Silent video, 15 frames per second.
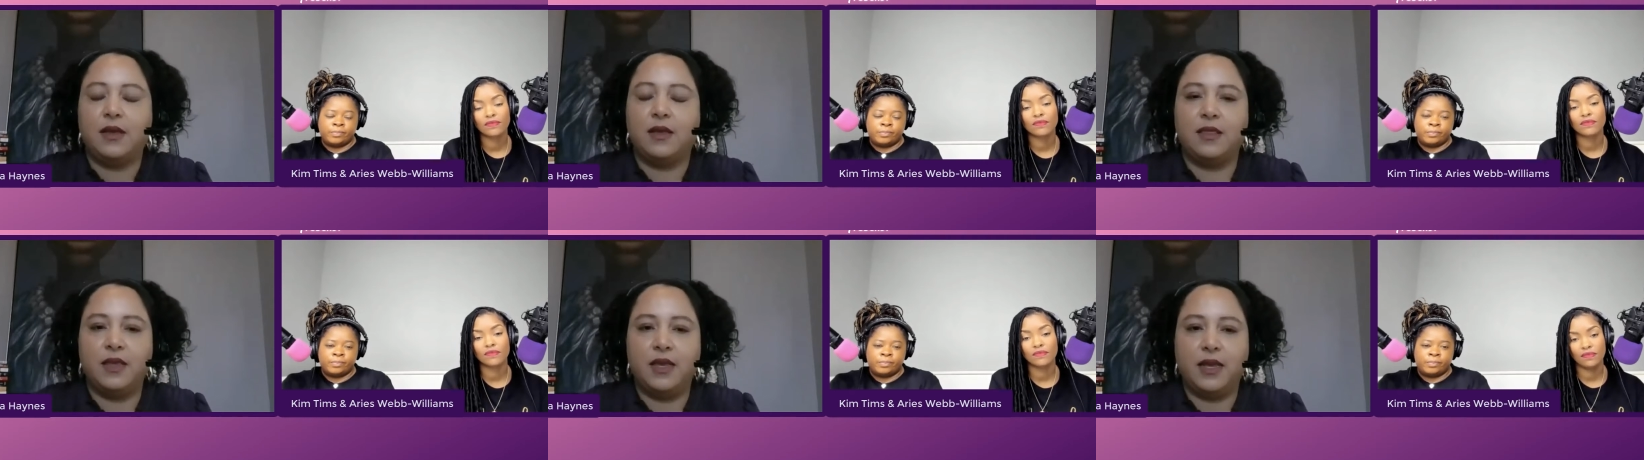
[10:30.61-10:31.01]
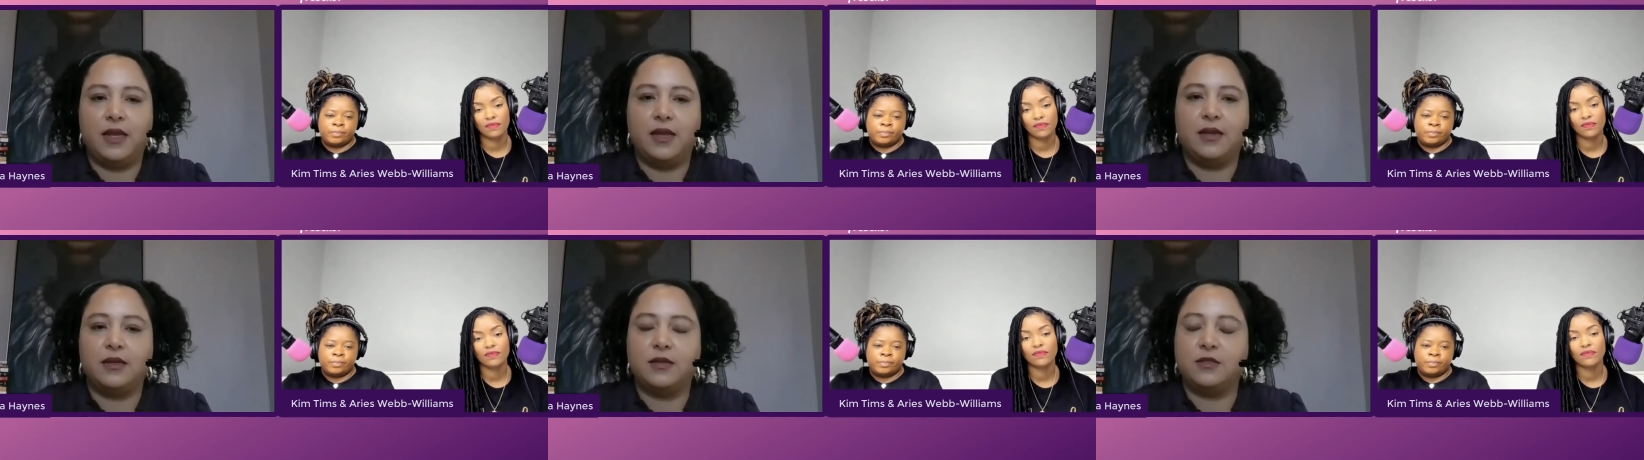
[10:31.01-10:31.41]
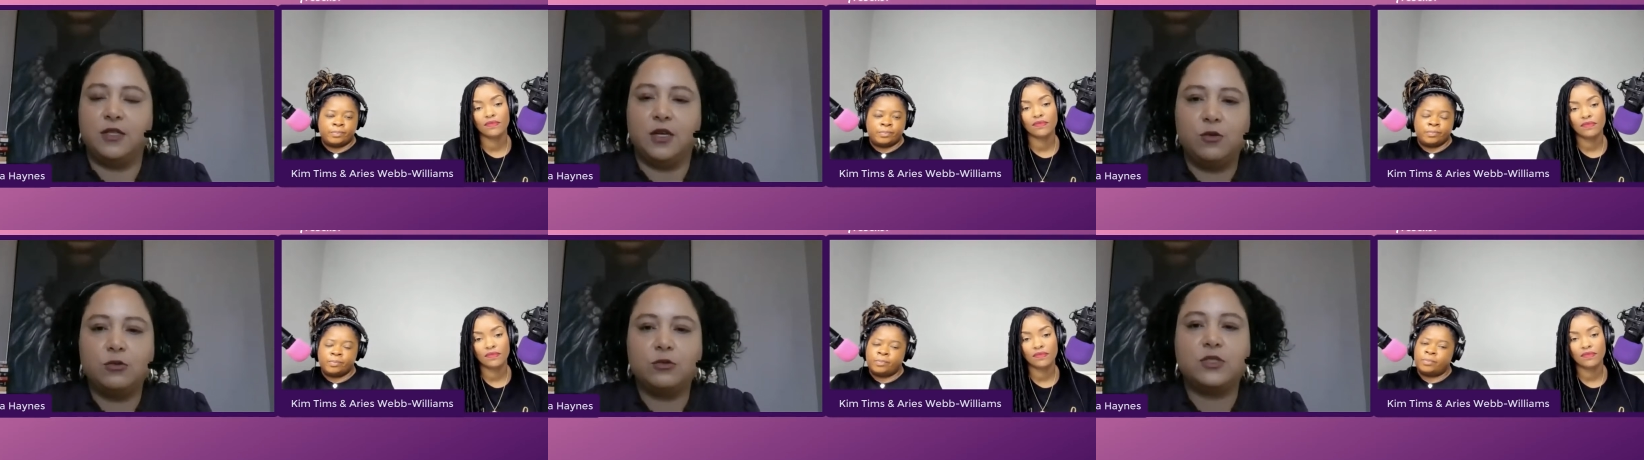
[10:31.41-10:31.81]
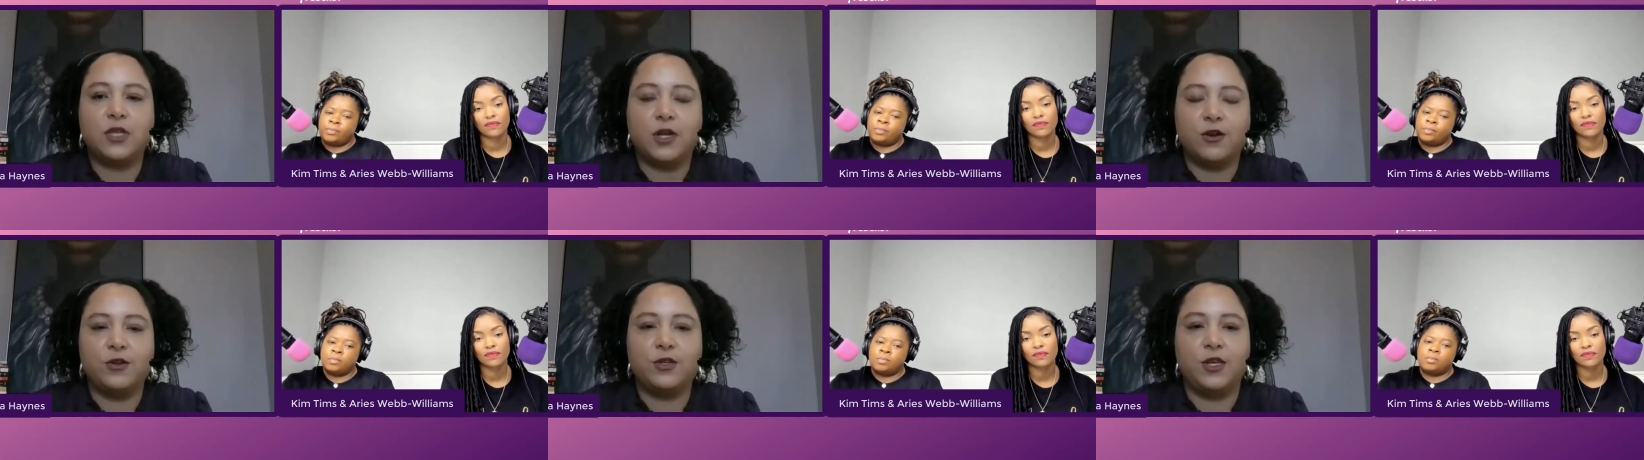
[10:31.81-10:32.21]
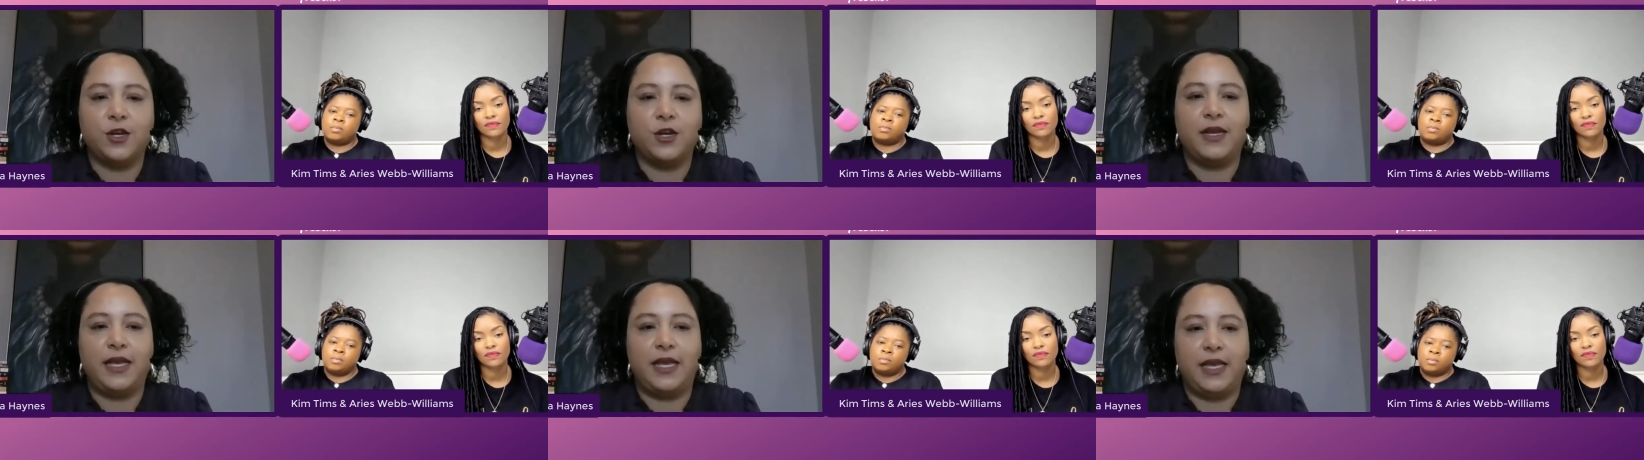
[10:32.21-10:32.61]
Speaker 1: then don't turn
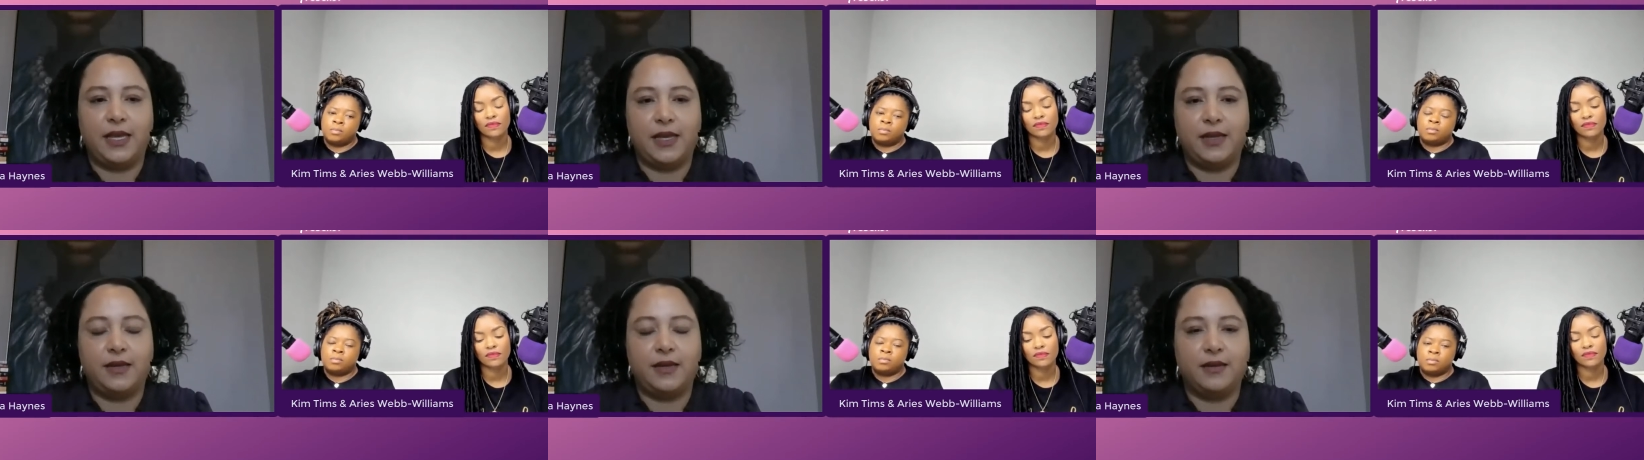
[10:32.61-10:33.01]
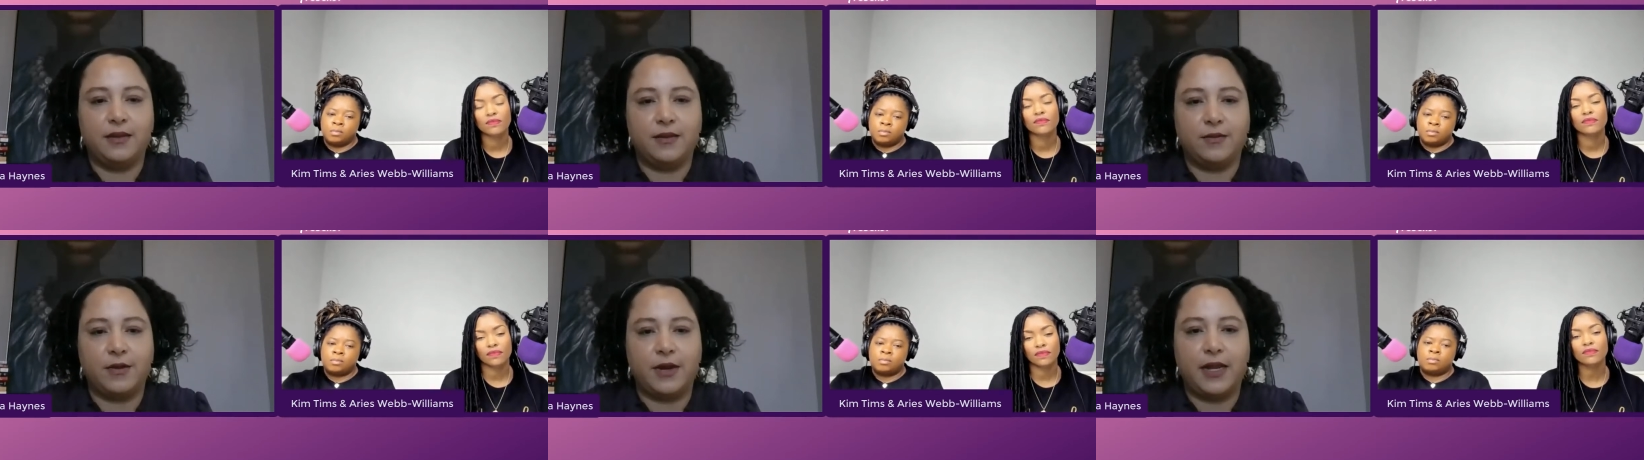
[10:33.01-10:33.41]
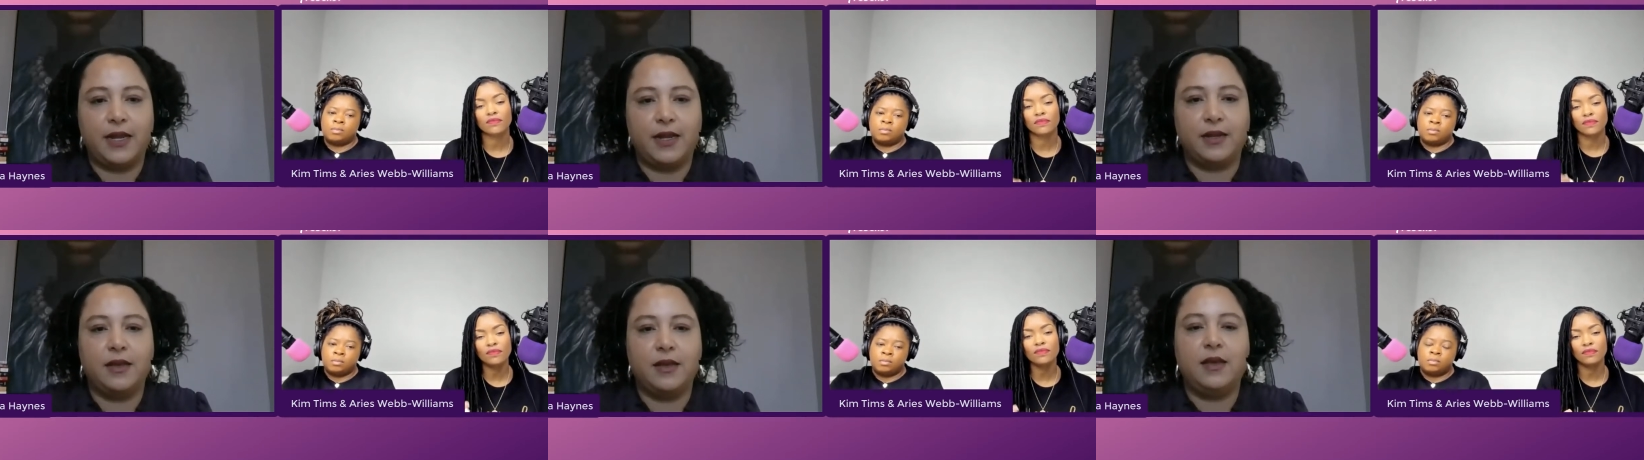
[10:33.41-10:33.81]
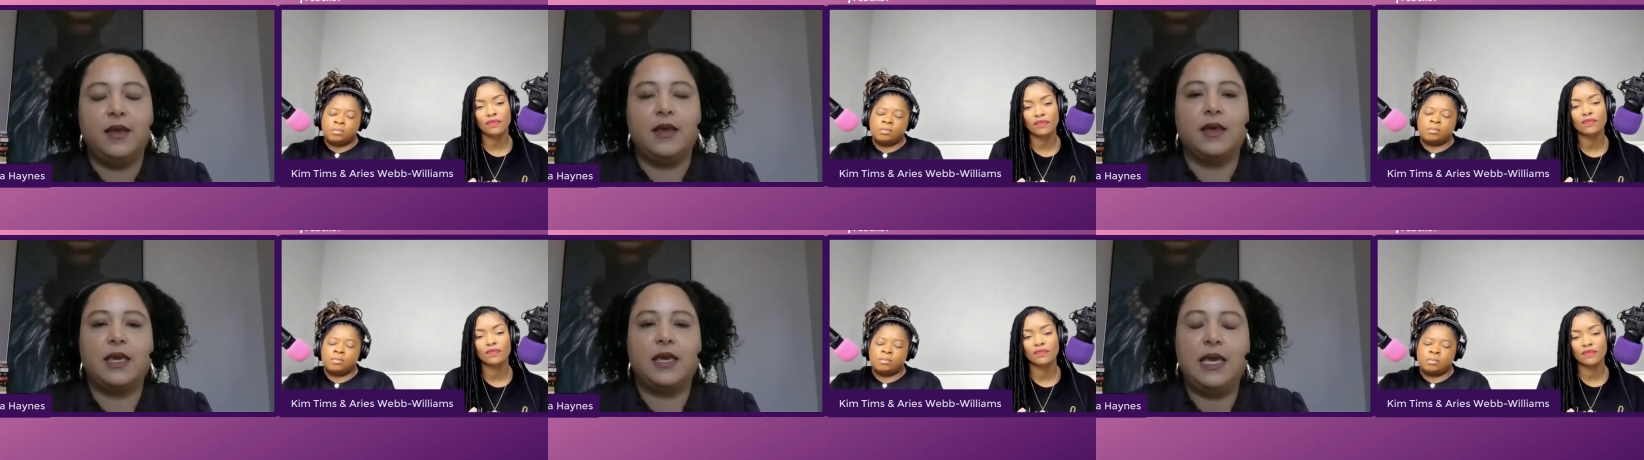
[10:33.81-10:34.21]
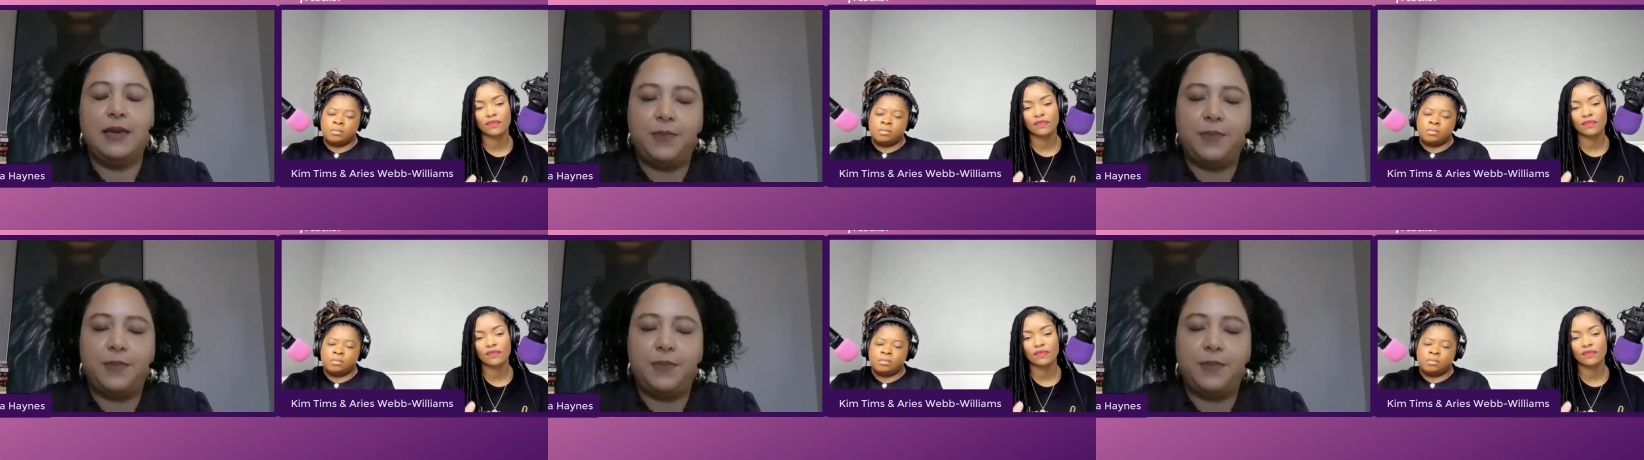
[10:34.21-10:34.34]
your head, right? Keep